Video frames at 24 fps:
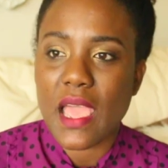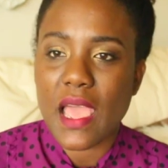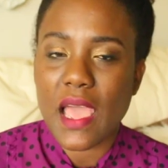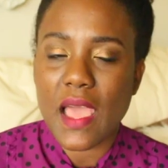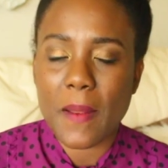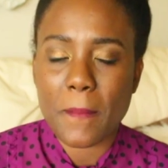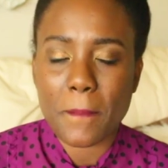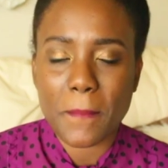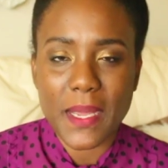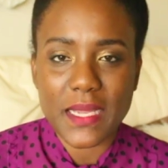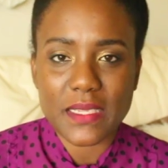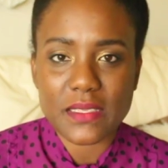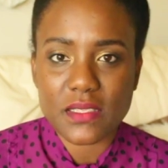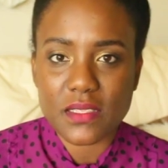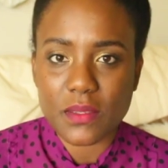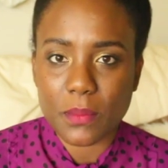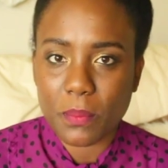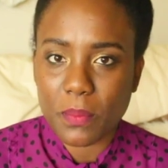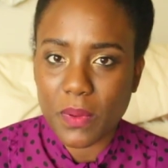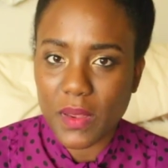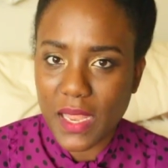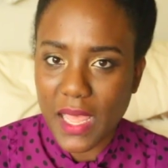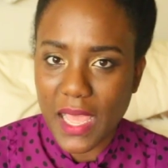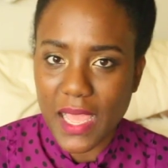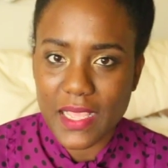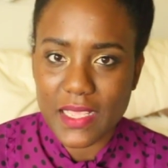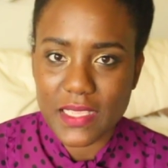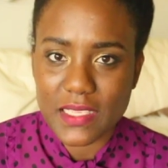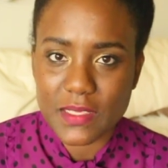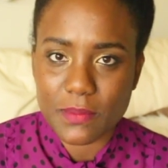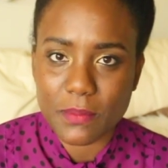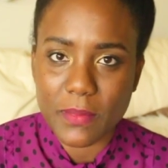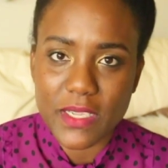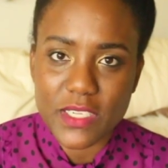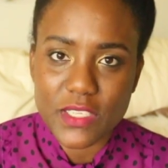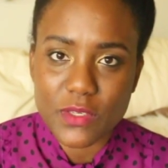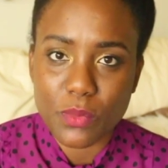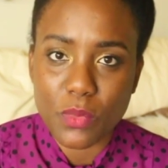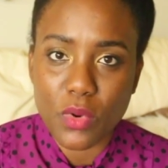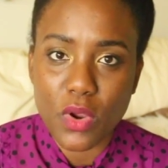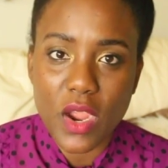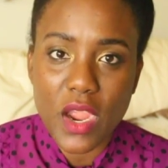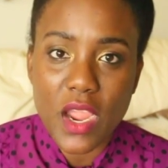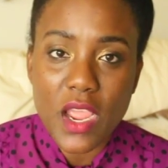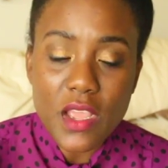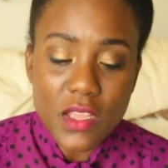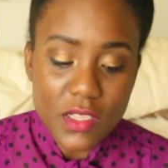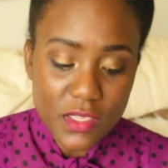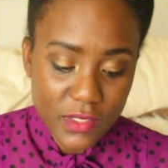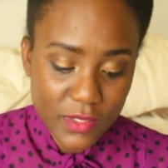and my supply is much more.